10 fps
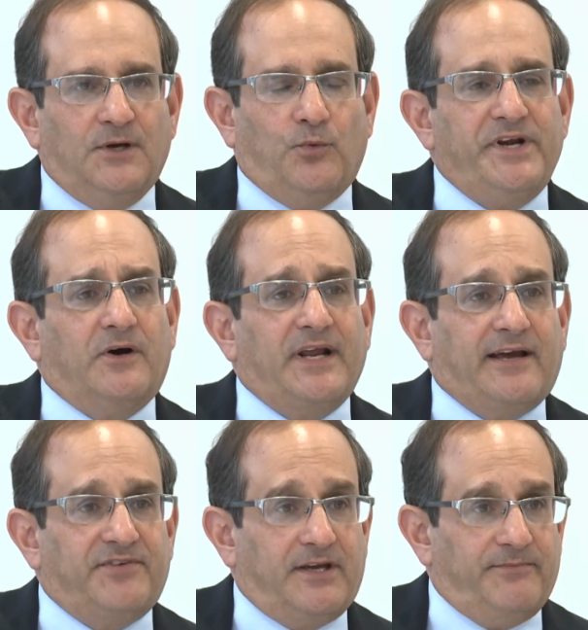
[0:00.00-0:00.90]
We don't
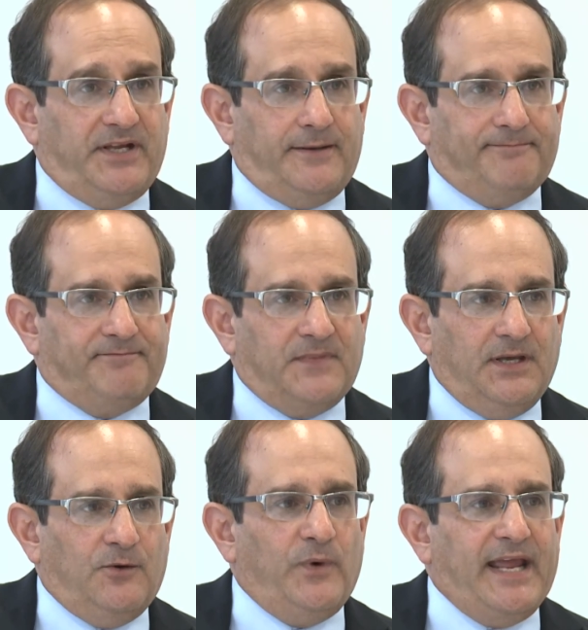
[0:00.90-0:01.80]
have a committee.
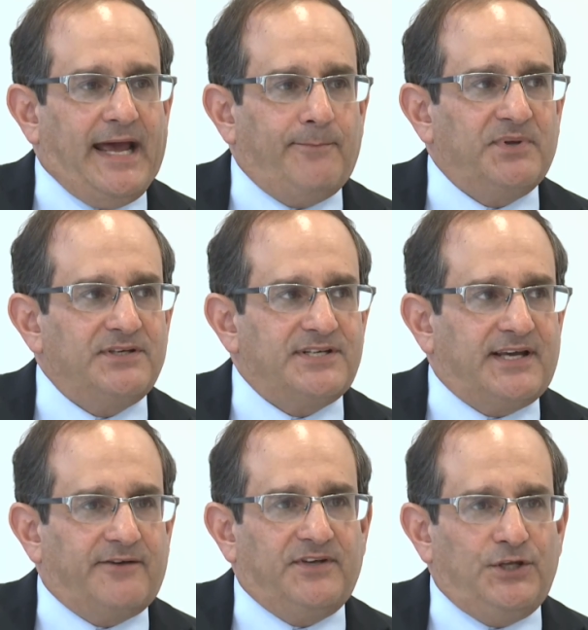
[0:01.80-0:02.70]
We happen to
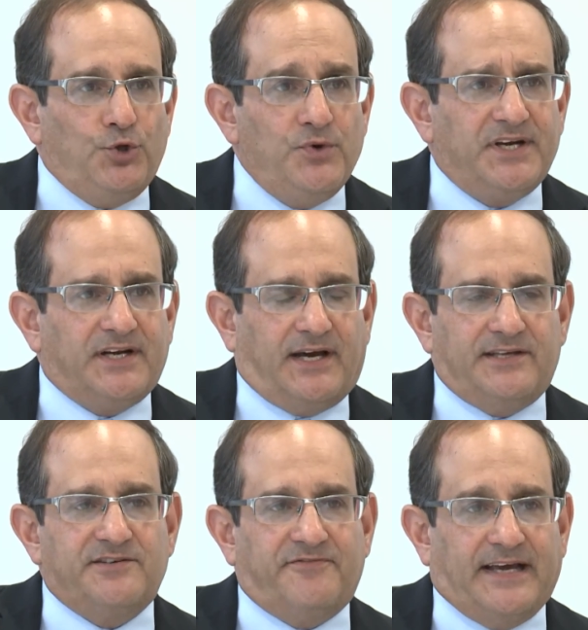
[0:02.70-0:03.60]
have a
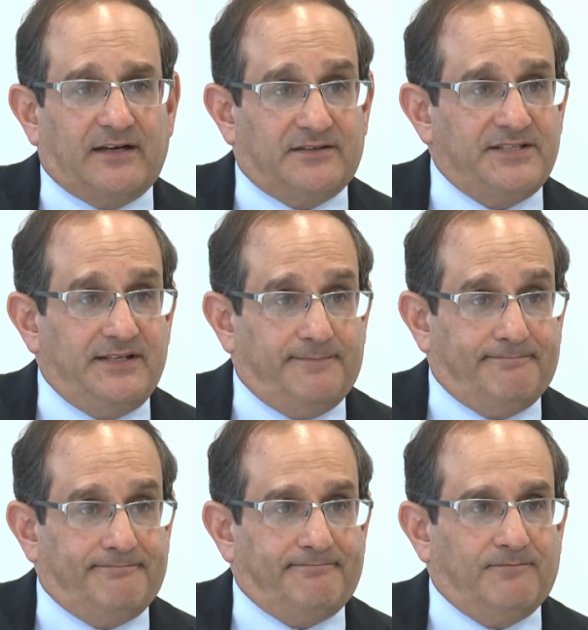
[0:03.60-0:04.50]
unionized faculty,
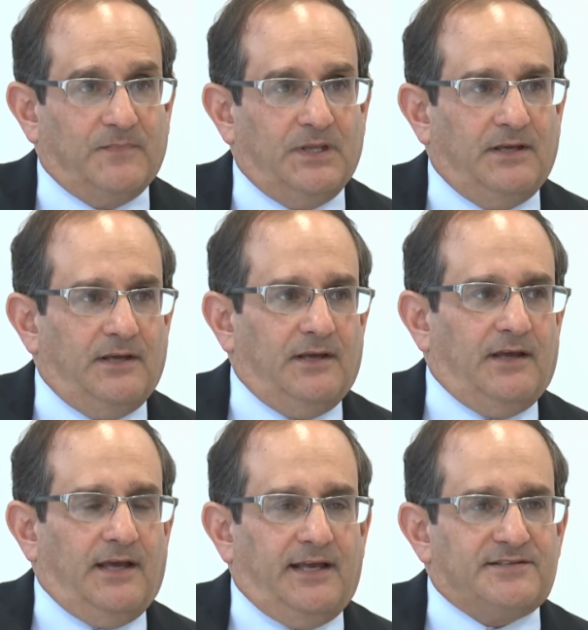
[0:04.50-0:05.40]

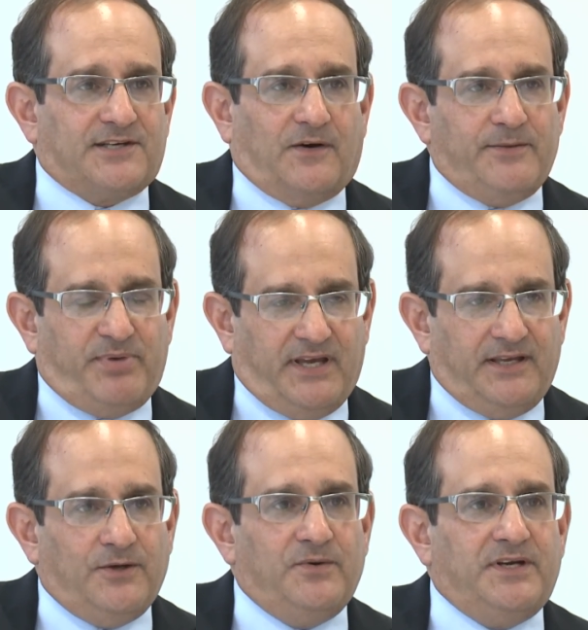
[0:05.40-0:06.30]
and so I pay
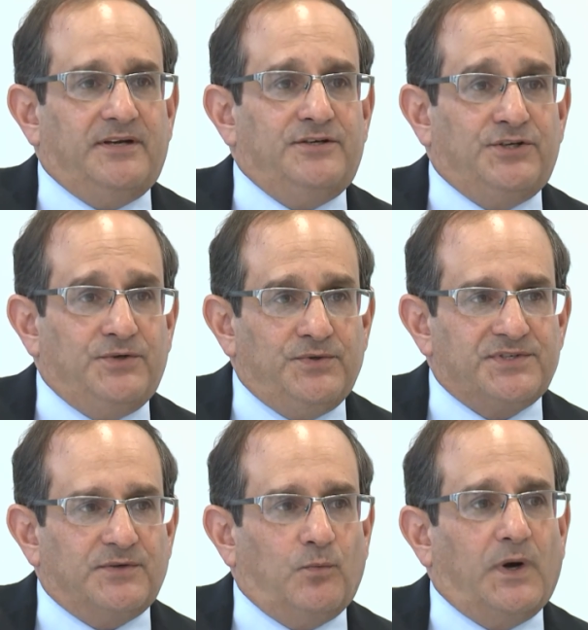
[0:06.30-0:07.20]
union
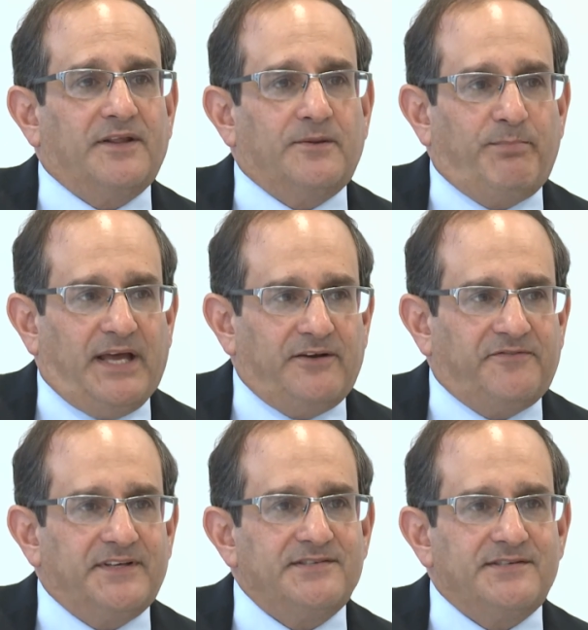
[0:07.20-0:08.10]
dues, and one of the
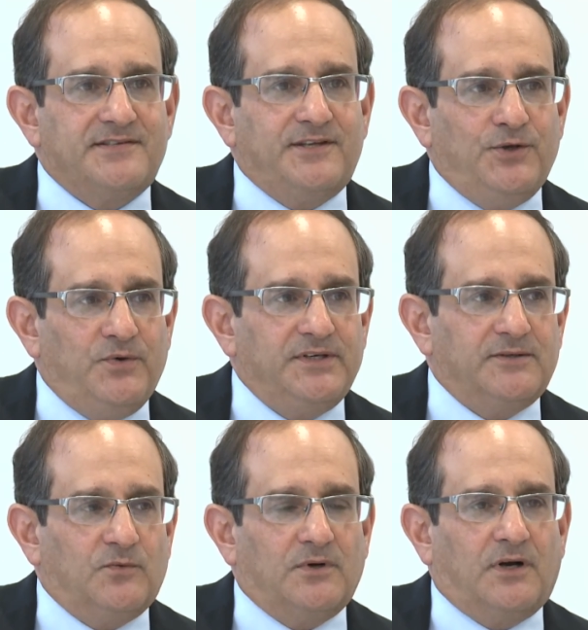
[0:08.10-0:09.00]
benefits is the
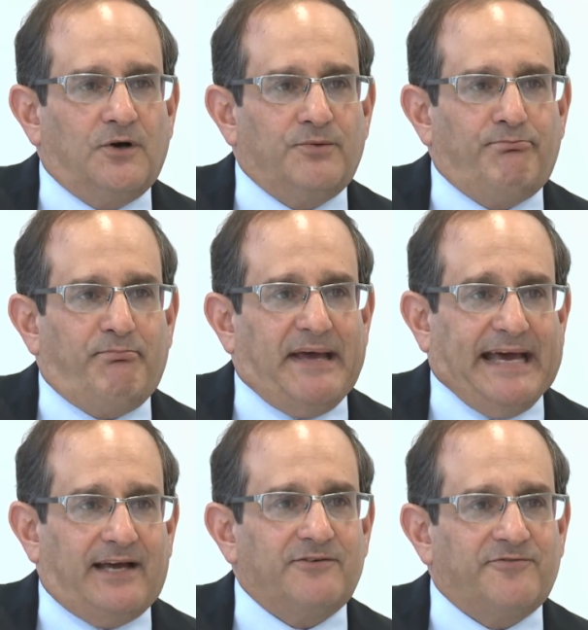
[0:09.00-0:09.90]
union will go to
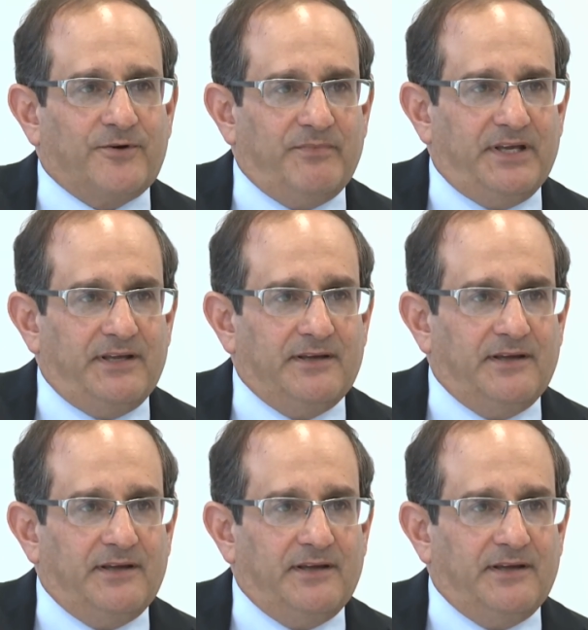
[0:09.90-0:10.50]
bat for me